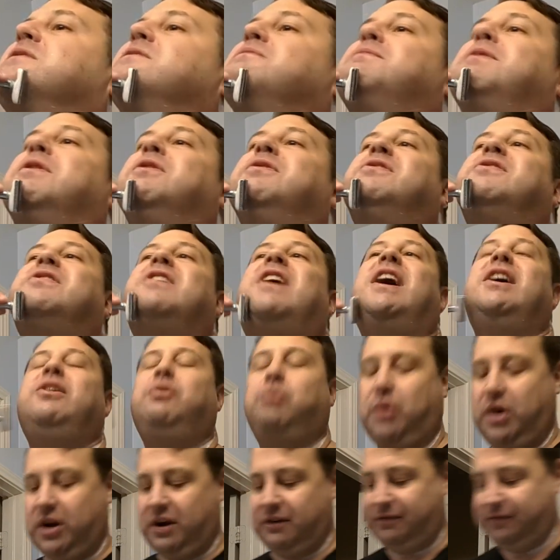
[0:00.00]
Both sides
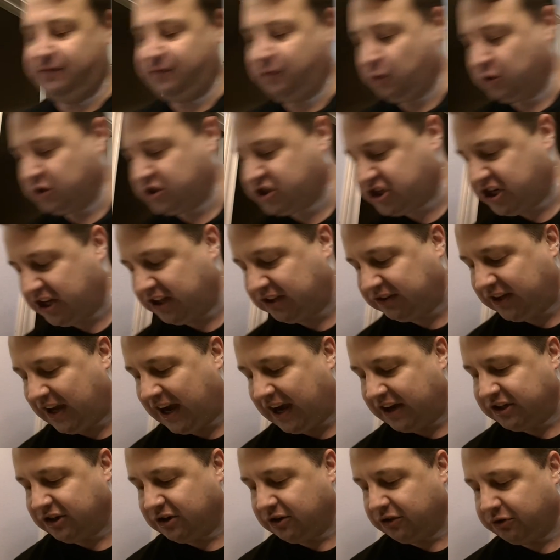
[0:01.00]
want to force it
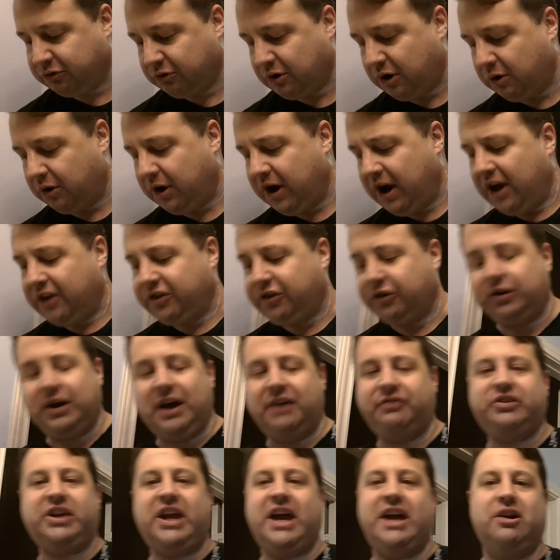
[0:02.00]
down your throat. The
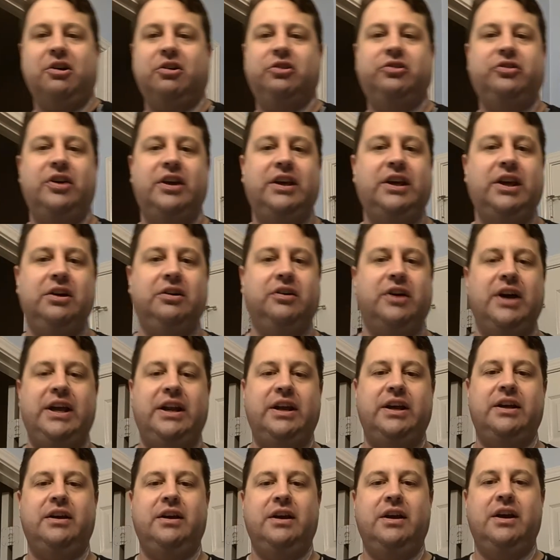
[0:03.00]
left can't articulate
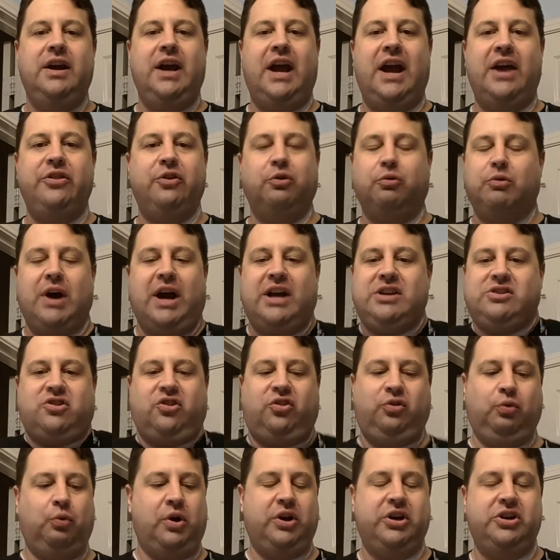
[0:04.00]
it, and the right
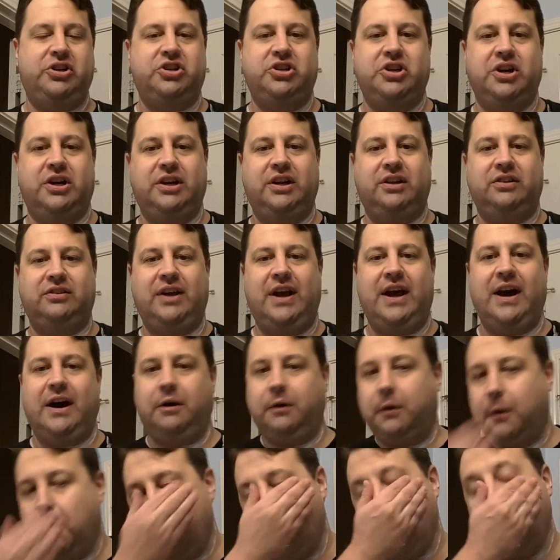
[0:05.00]
just want to shut it
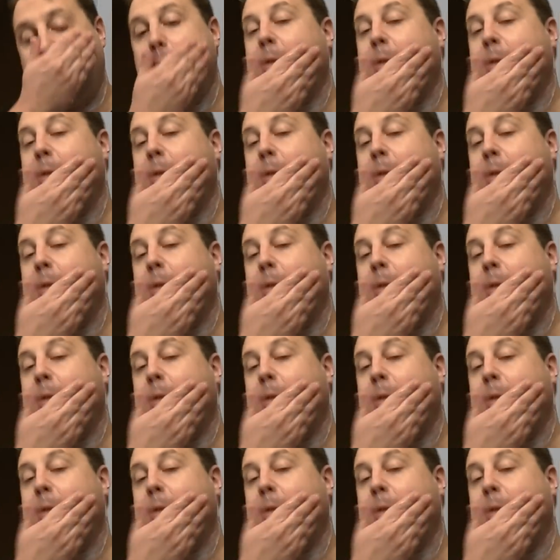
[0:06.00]
down.